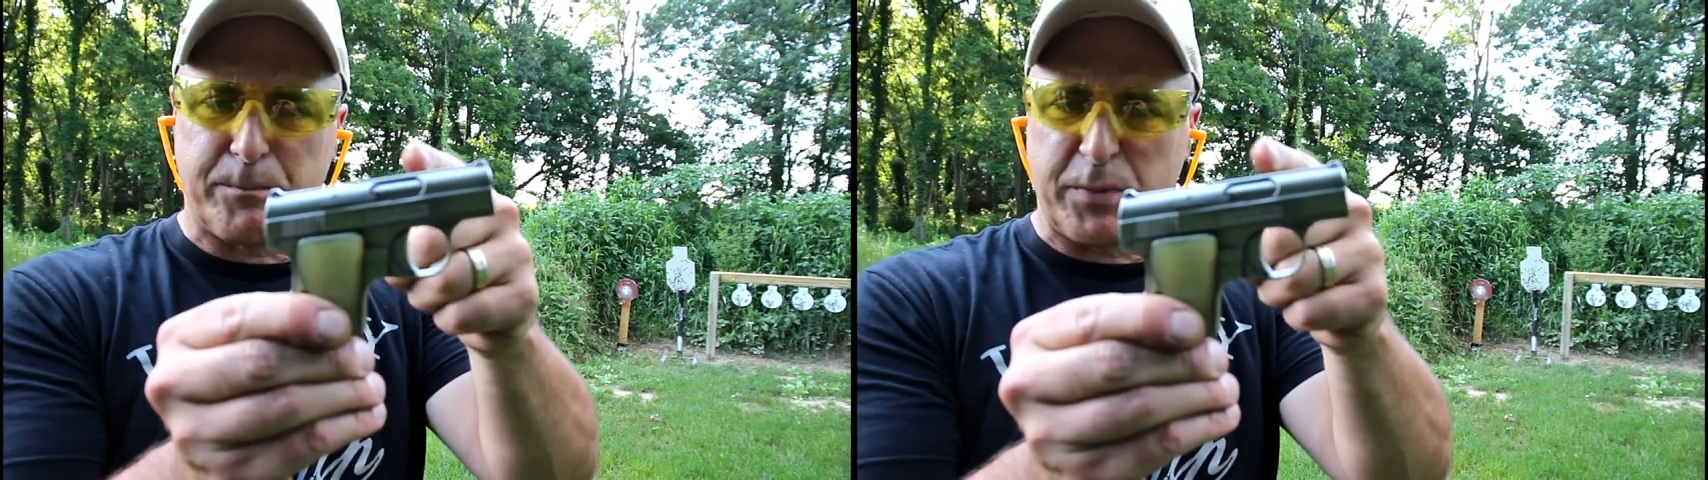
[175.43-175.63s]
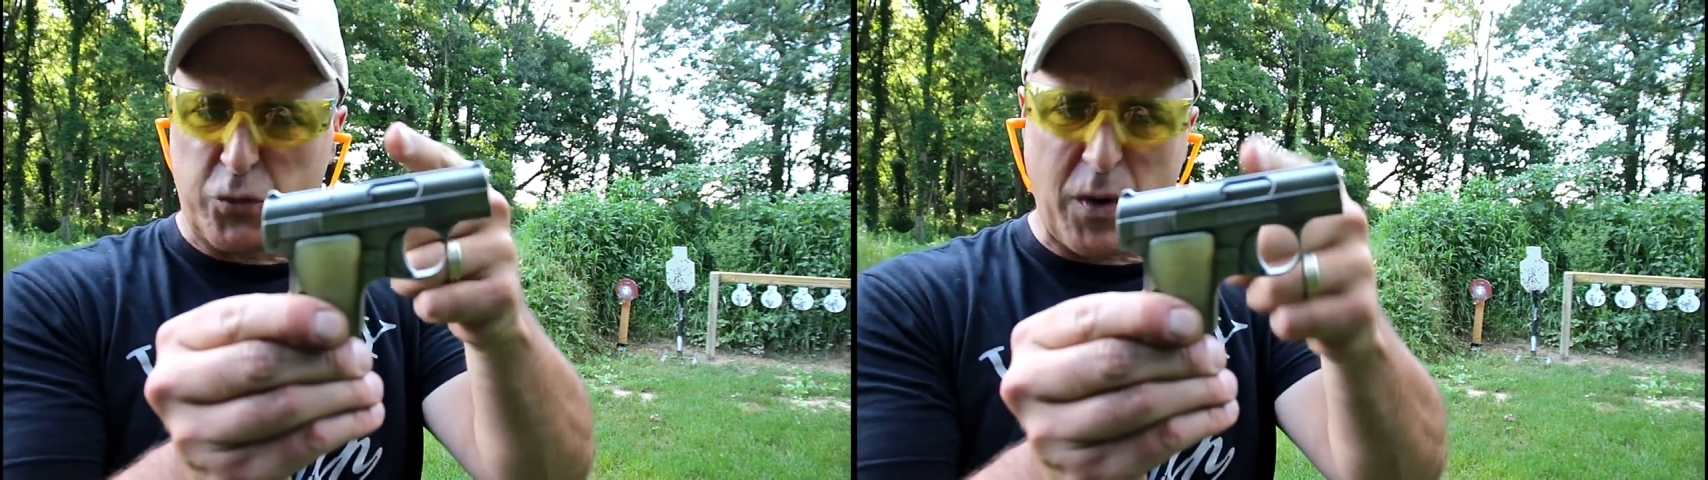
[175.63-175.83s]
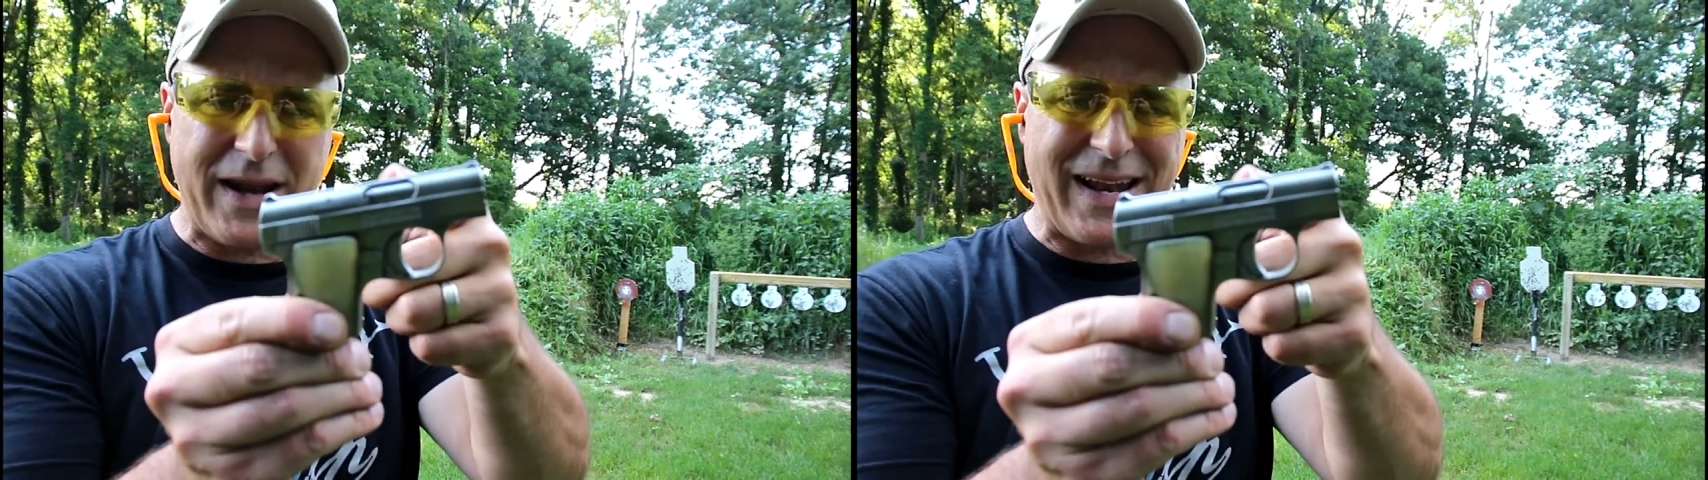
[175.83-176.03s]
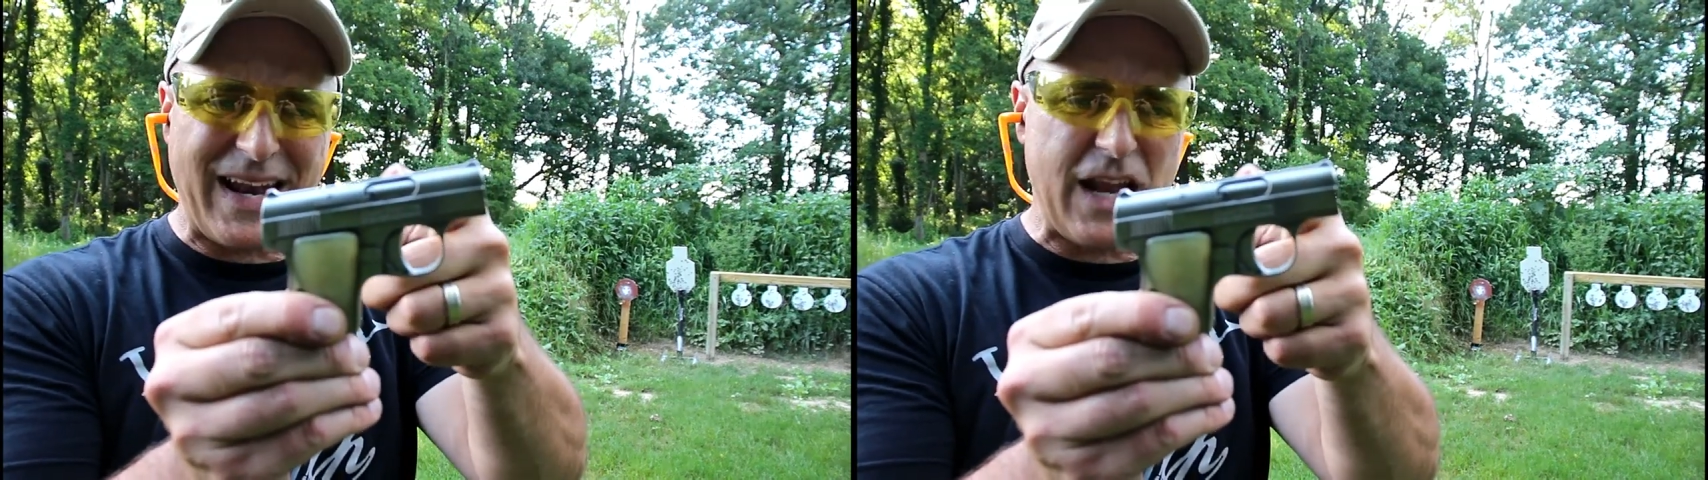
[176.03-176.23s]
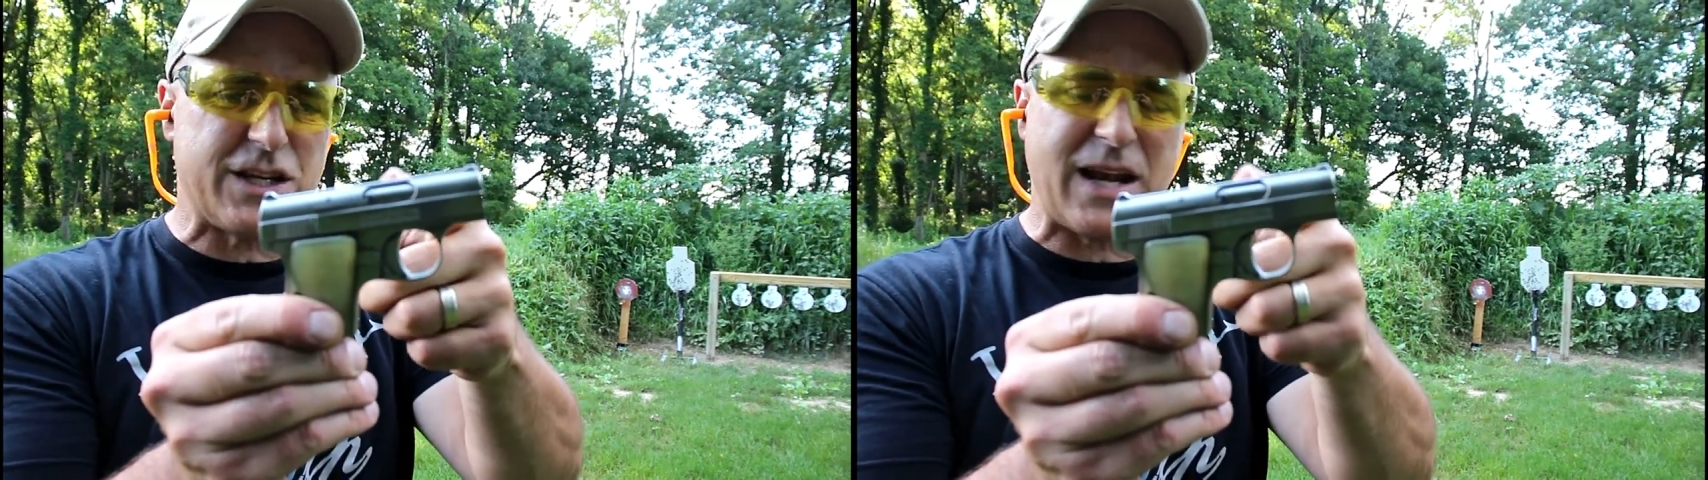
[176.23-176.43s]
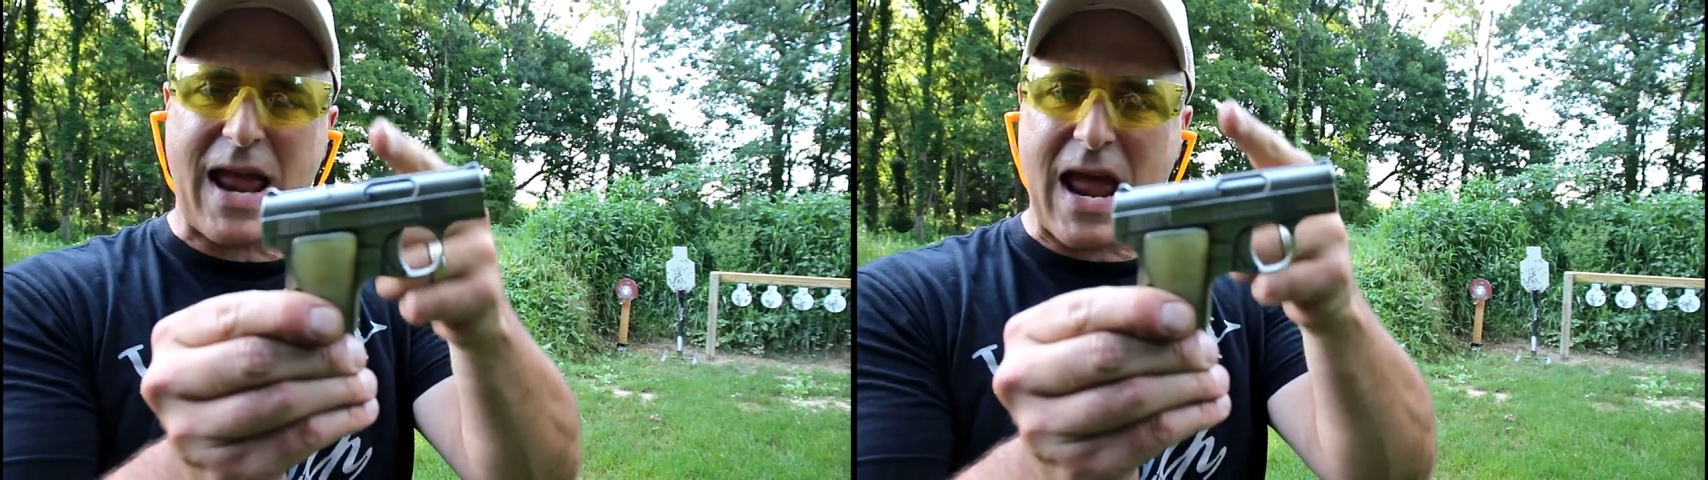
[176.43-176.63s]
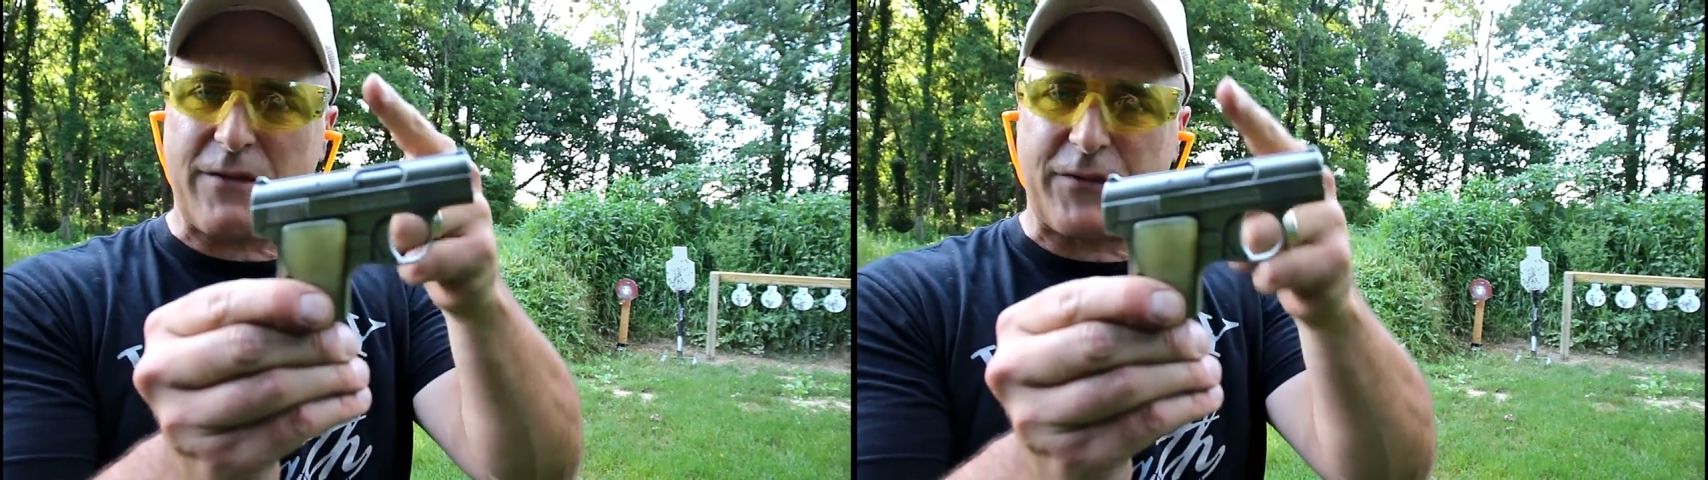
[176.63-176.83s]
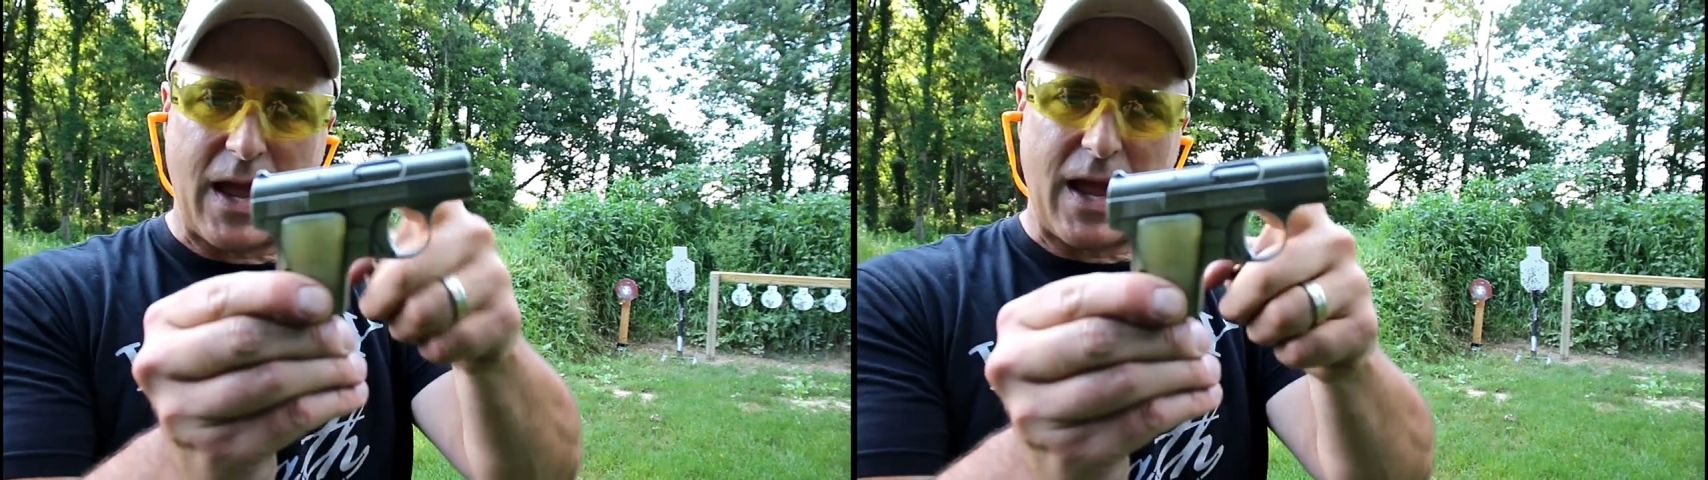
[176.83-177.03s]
between an inch and a half,